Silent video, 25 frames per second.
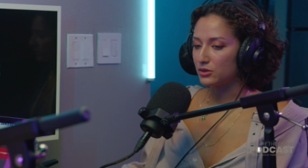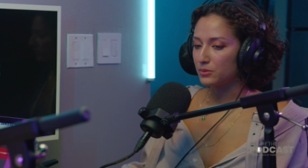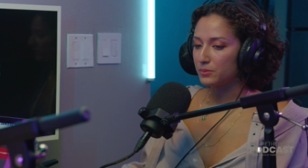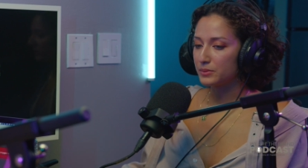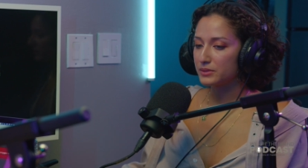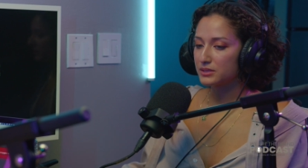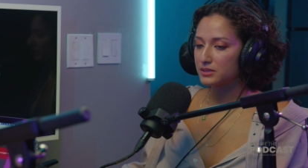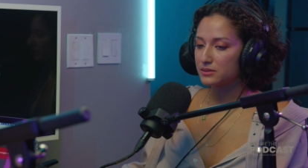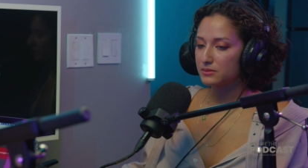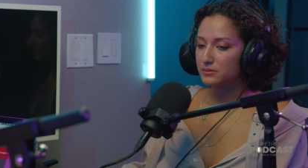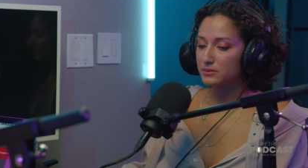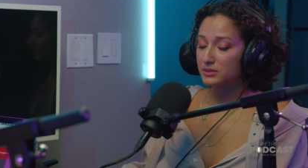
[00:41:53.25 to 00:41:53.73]

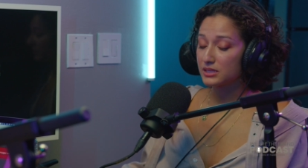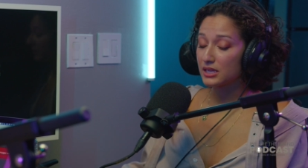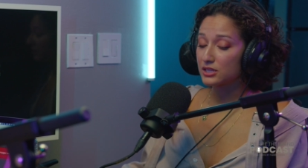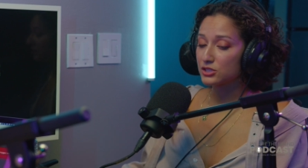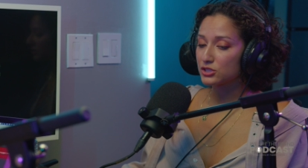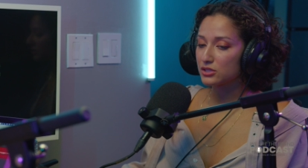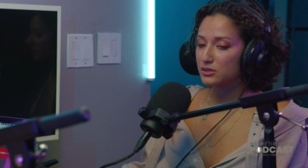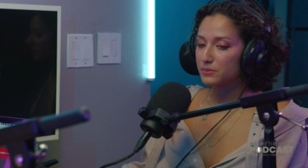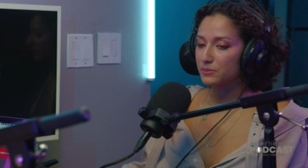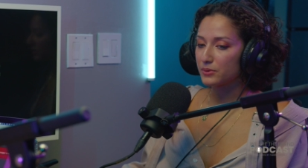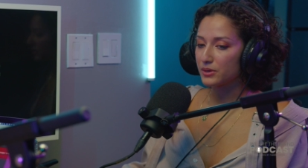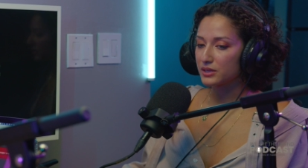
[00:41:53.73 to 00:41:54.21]

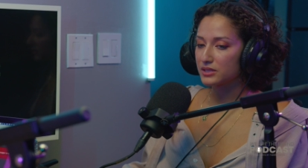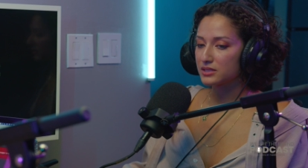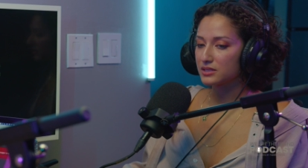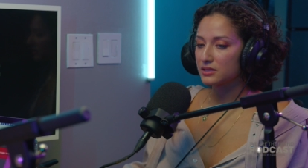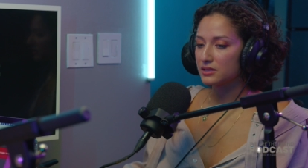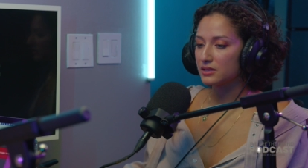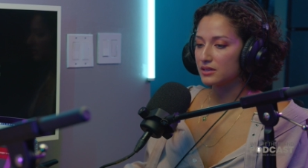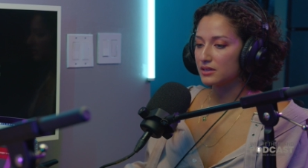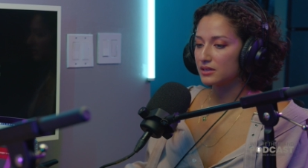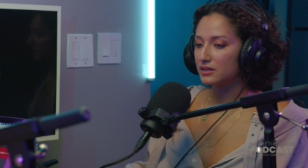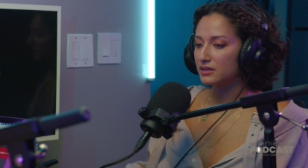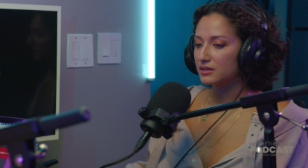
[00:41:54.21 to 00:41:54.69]
potentially bring to
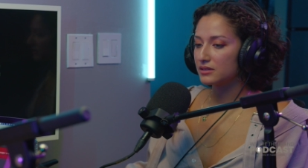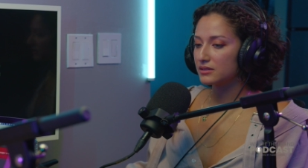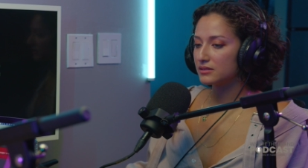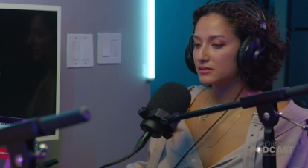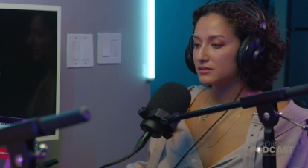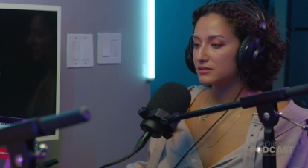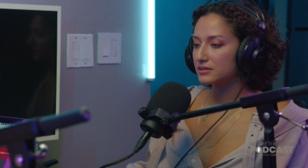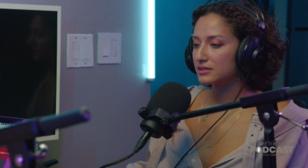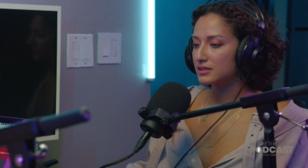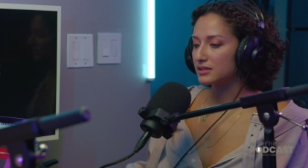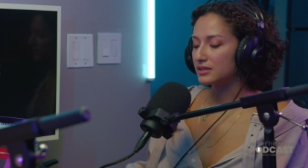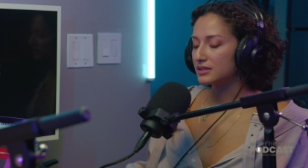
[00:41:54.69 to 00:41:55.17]

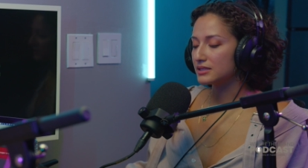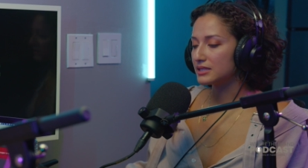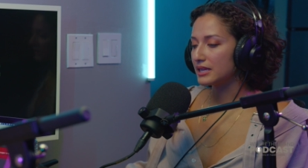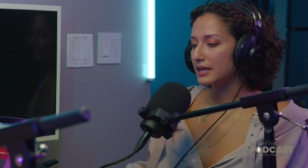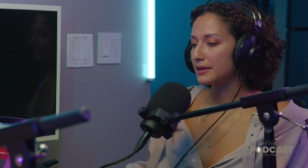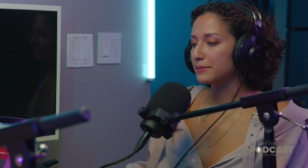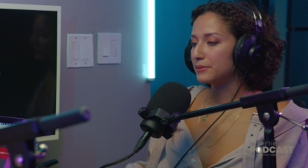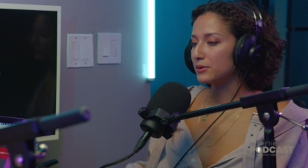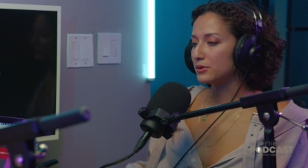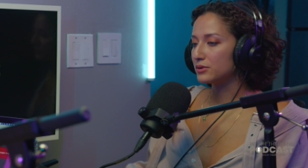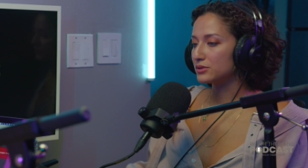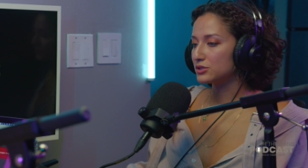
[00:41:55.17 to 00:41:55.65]
the
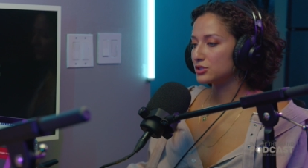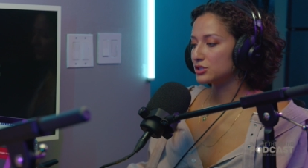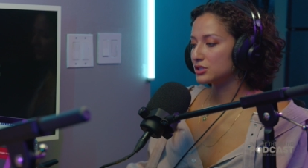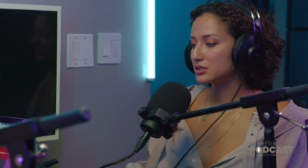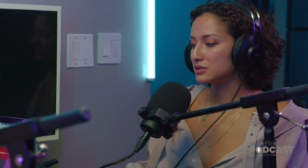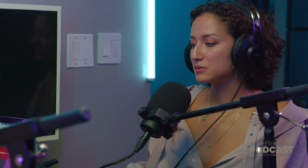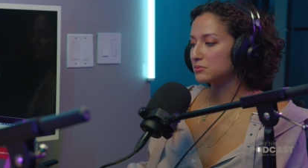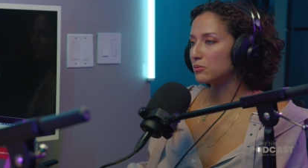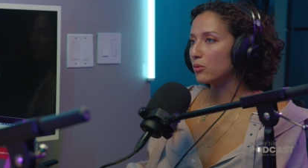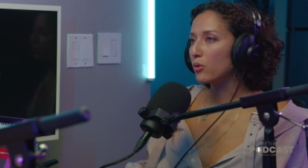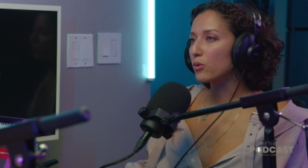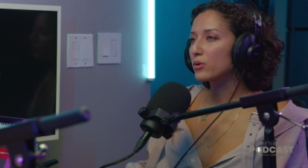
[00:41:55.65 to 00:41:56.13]
table. It's
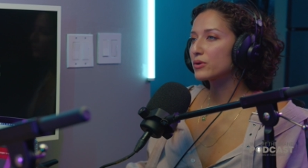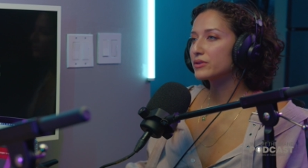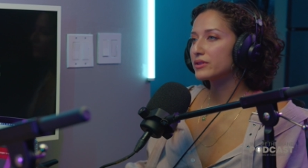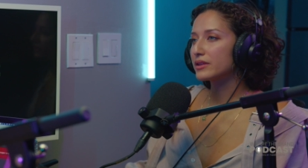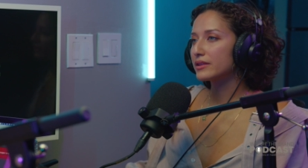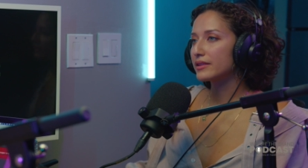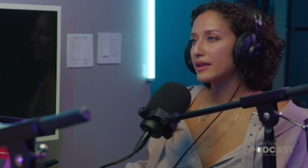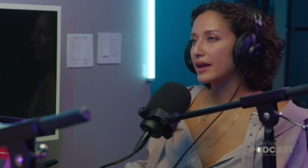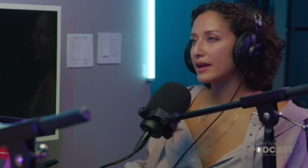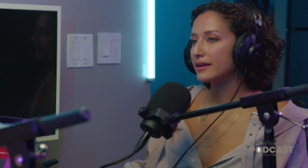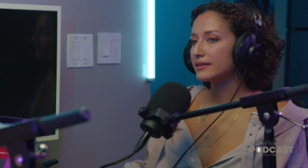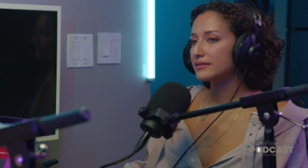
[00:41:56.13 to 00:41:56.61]
just more
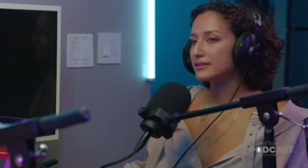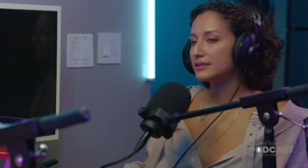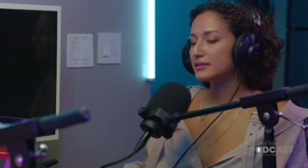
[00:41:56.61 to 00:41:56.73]
than that.